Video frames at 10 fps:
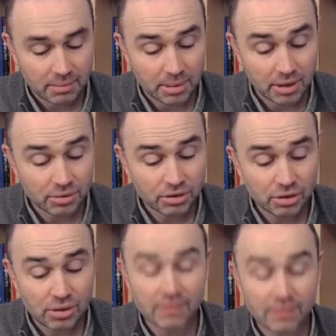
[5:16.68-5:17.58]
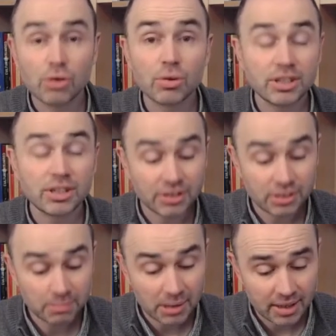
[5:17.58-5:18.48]
But those who live according to the
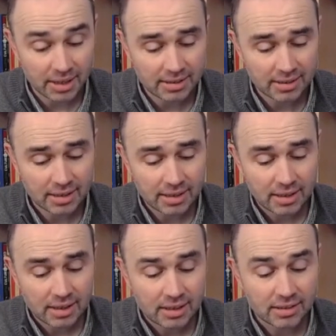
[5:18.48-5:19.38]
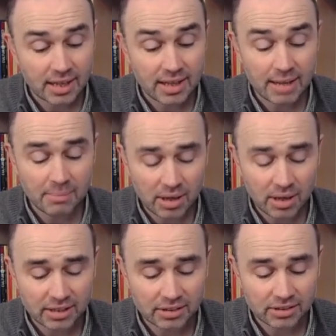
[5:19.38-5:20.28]
Spirit set their
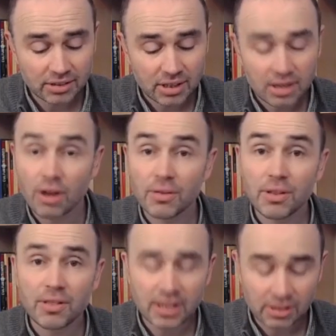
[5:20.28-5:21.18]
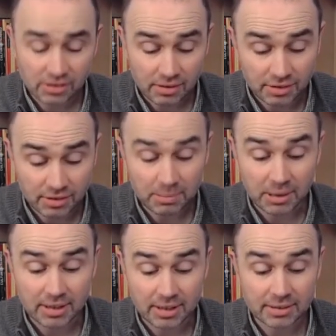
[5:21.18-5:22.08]
minds on the things of the
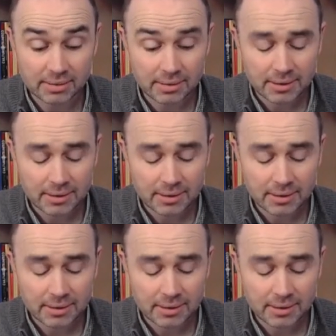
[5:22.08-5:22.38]
Spirit.